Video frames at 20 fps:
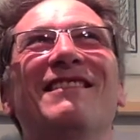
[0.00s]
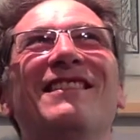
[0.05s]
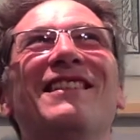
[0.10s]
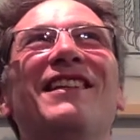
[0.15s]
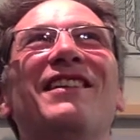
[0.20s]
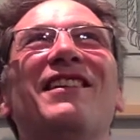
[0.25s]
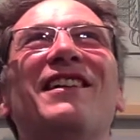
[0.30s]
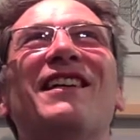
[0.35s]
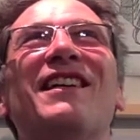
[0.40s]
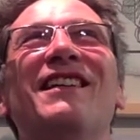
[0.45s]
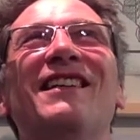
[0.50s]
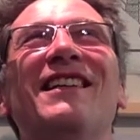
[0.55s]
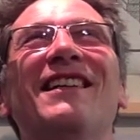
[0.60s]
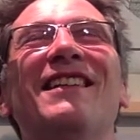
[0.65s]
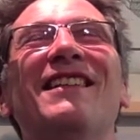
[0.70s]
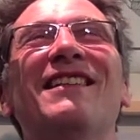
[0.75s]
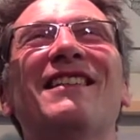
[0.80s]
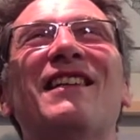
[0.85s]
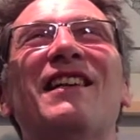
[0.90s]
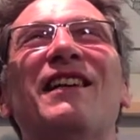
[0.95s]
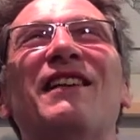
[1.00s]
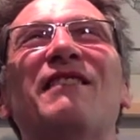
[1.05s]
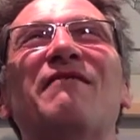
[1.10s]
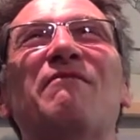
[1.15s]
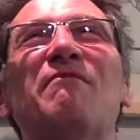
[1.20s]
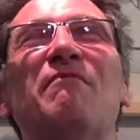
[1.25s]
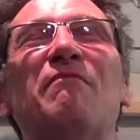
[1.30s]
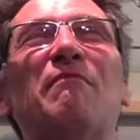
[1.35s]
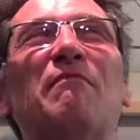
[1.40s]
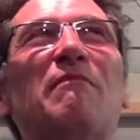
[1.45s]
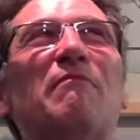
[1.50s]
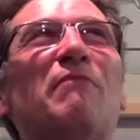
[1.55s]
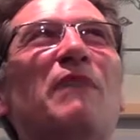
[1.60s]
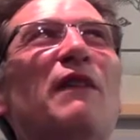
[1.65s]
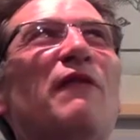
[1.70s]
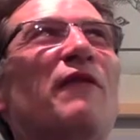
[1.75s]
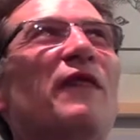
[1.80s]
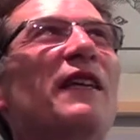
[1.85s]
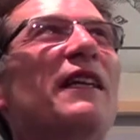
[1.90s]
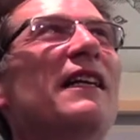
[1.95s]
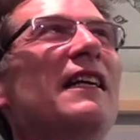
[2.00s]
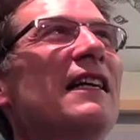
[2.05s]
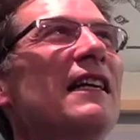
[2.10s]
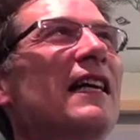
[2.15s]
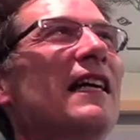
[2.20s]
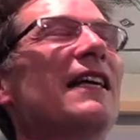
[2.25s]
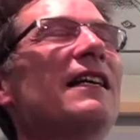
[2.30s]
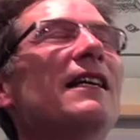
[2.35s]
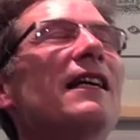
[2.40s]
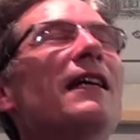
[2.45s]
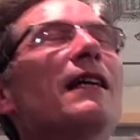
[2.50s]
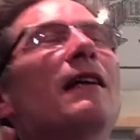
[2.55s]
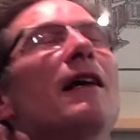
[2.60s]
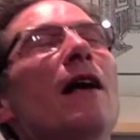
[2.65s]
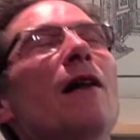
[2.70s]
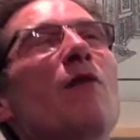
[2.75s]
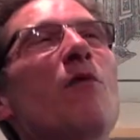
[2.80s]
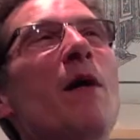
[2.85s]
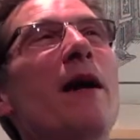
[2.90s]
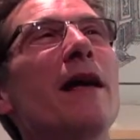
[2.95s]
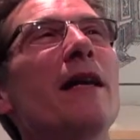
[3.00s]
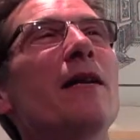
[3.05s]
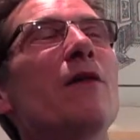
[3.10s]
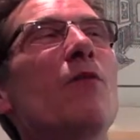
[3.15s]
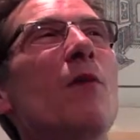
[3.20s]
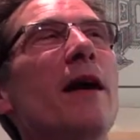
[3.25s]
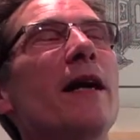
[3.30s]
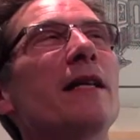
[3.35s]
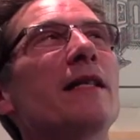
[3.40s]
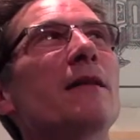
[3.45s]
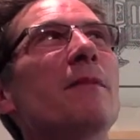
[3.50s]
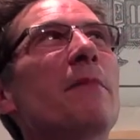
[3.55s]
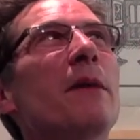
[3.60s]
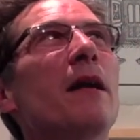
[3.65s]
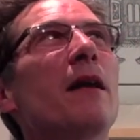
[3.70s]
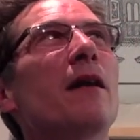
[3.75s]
they're kind of... Perfect. In a way, it's a bit